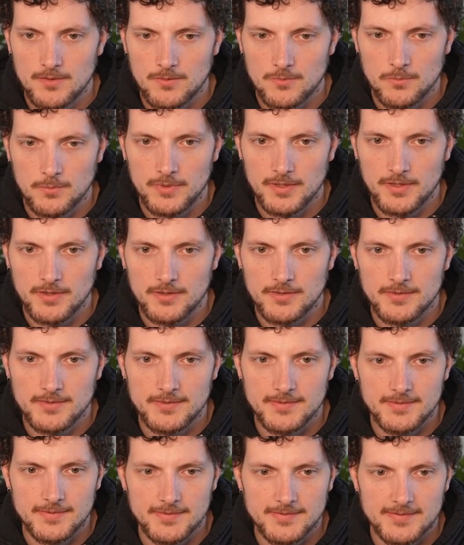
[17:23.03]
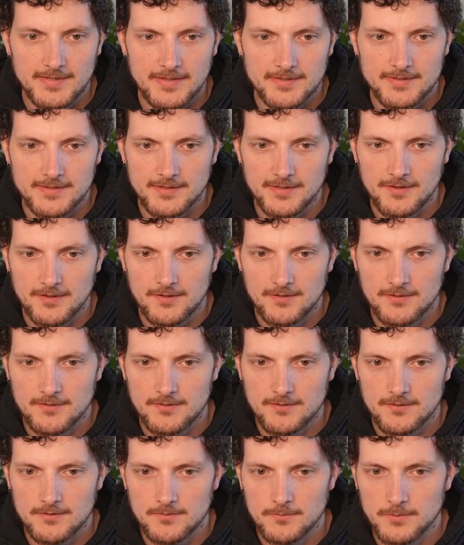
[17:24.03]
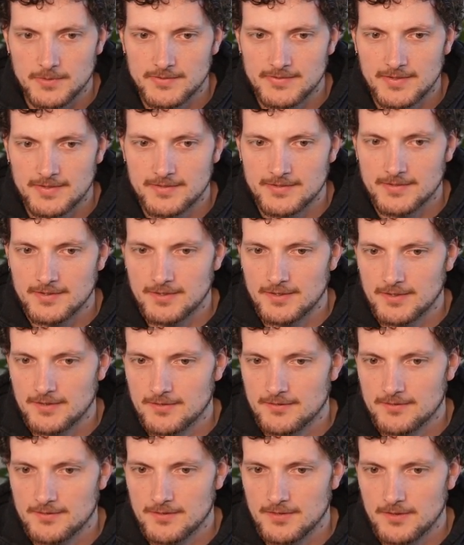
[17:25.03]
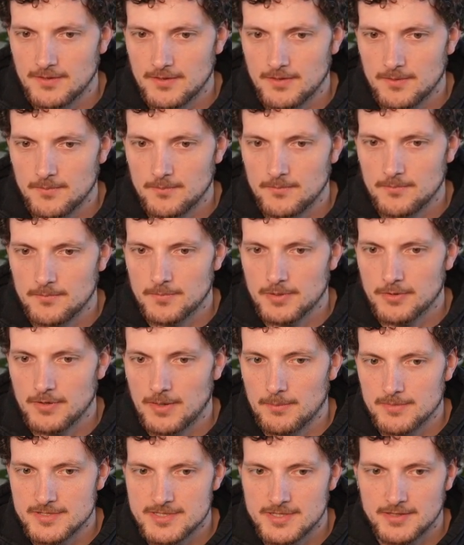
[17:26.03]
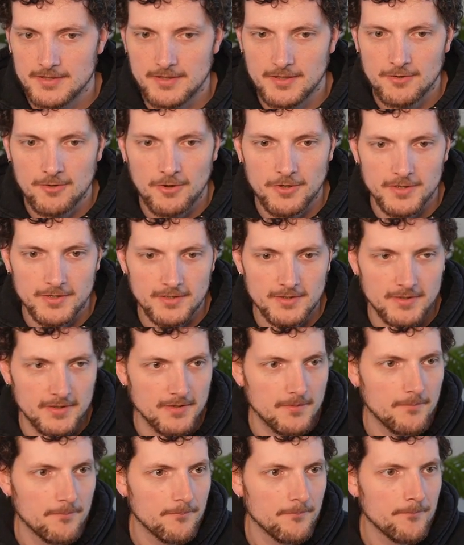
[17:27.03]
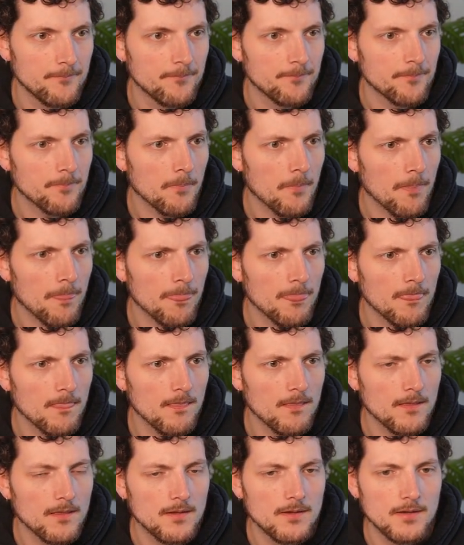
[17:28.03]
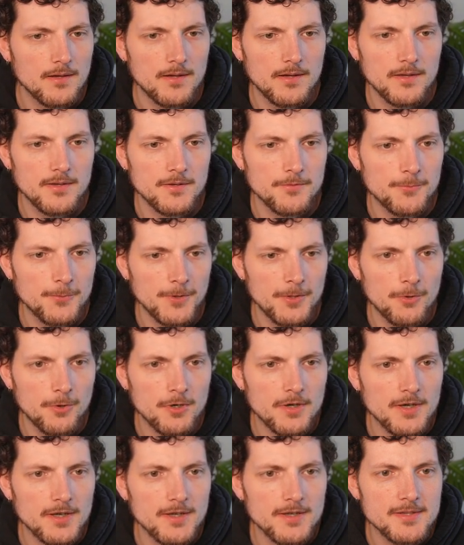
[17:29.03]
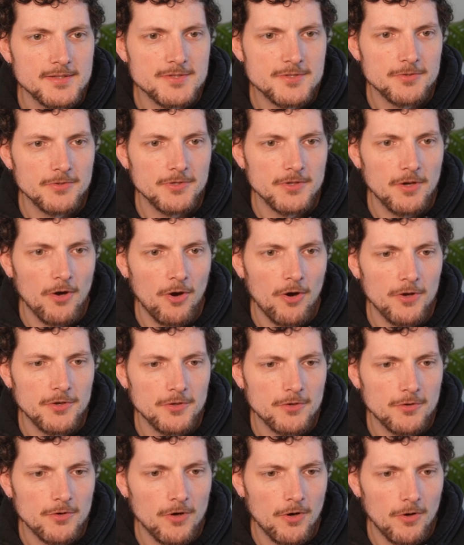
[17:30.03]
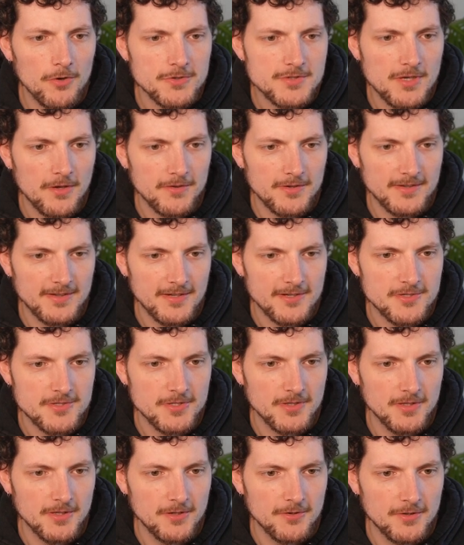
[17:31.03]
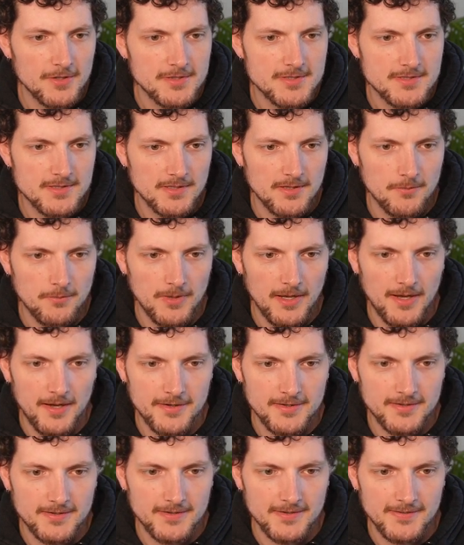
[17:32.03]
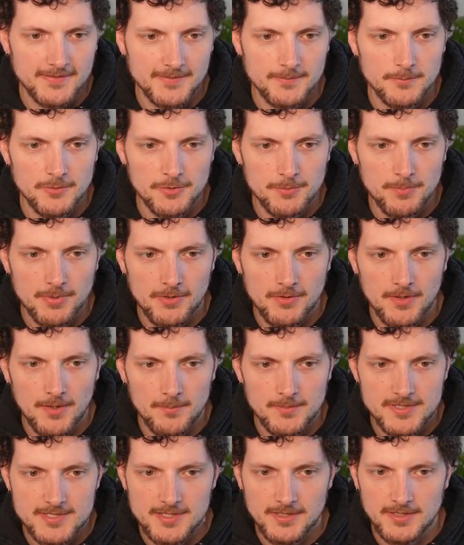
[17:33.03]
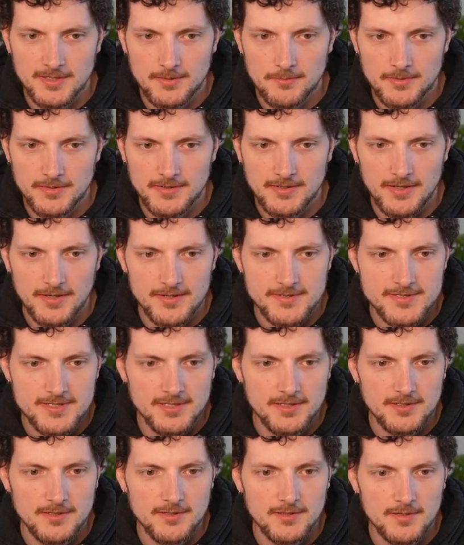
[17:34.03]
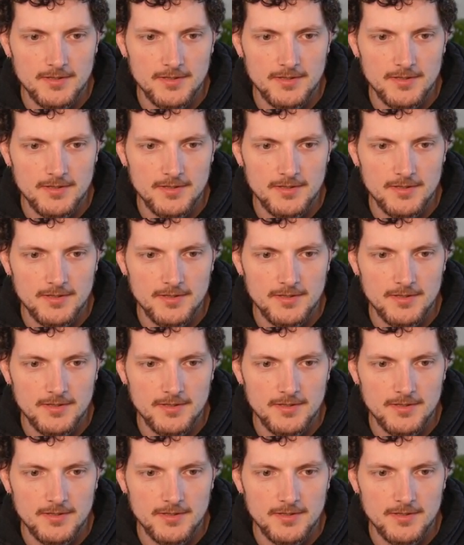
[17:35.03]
we set the parameter here accordingly. And if we look into the audio code, how that actually looked, yeah, we added this mute parameter here with the ID